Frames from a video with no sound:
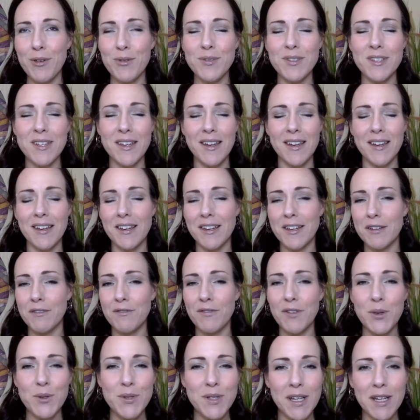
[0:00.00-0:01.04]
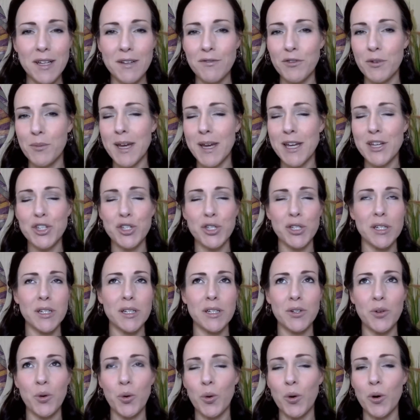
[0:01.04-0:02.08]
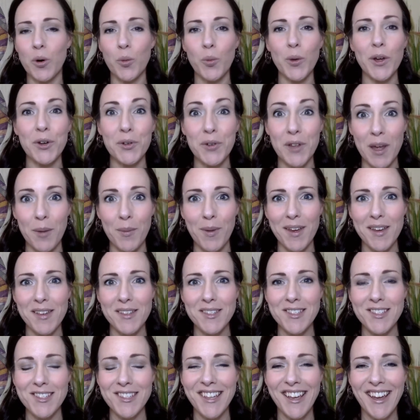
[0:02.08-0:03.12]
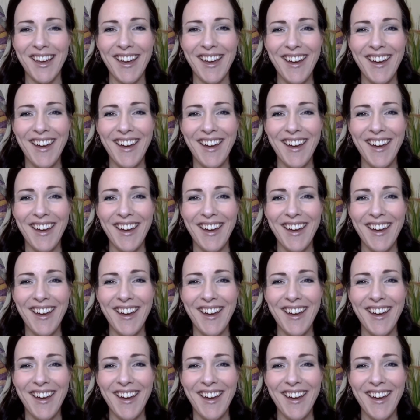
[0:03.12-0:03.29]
using confusing information or weird gimmicks.